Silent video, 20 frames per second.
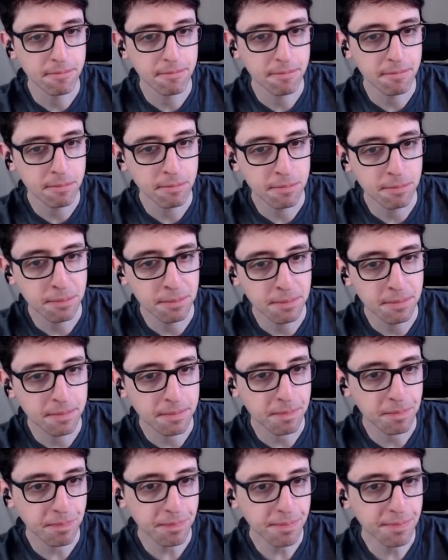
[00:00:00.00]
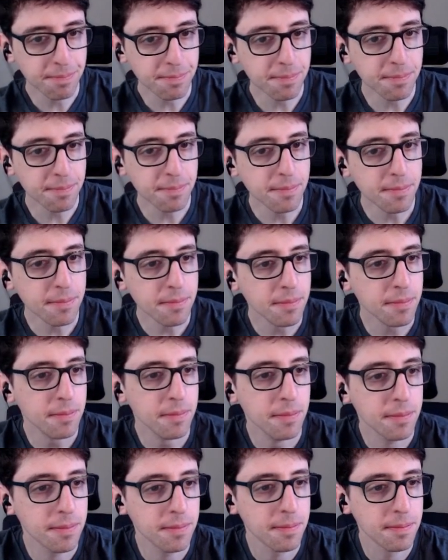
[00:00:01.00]

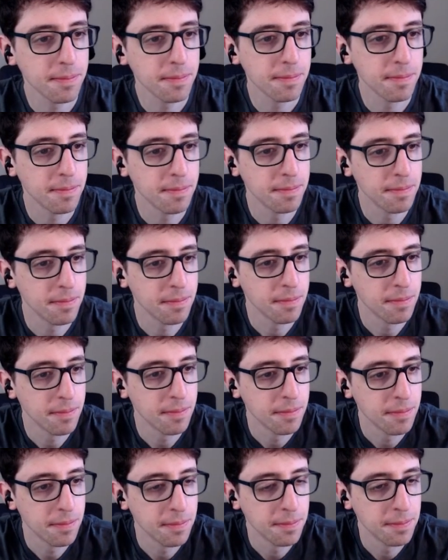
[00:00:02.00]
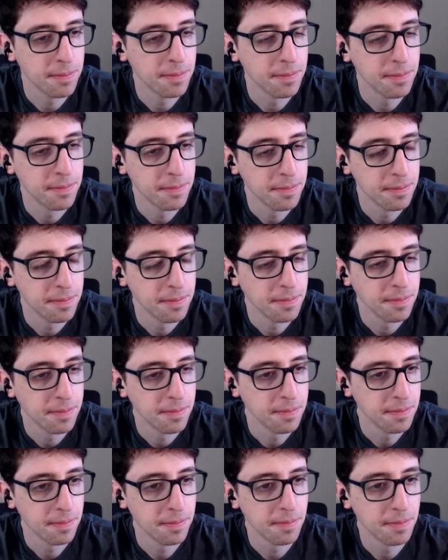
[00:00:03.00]

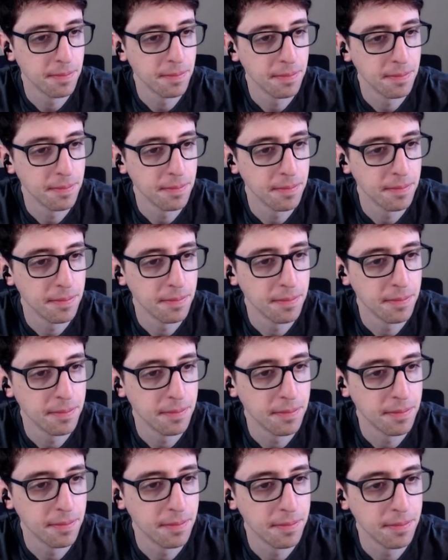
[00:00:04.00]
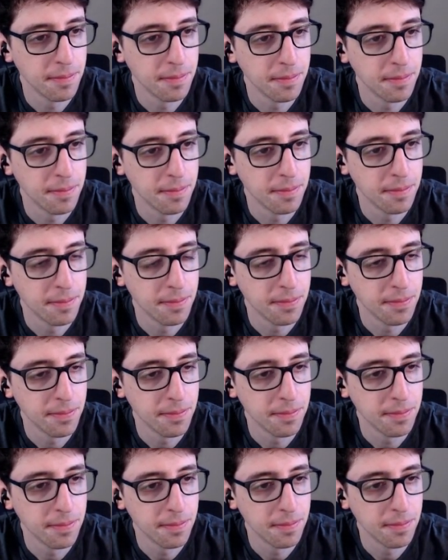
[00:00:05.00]

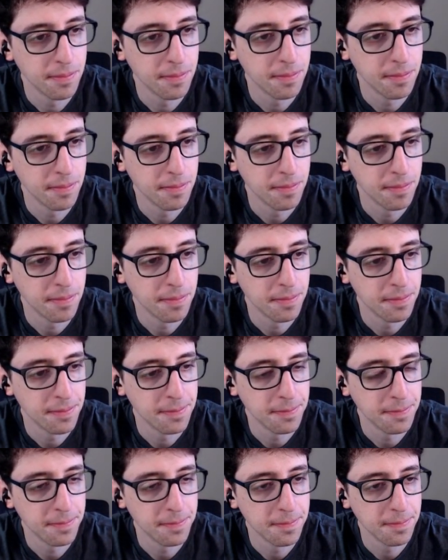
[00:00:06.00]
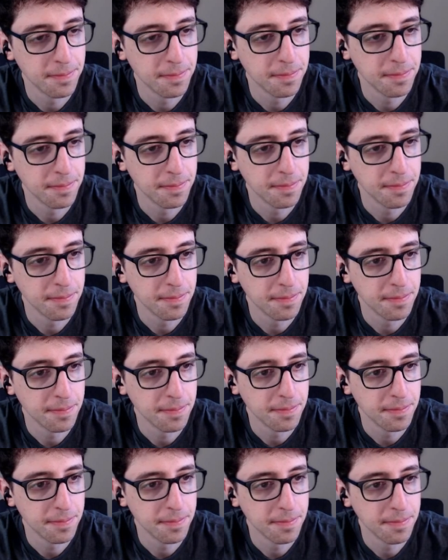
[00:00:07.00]
No words are spoken by the person on screen.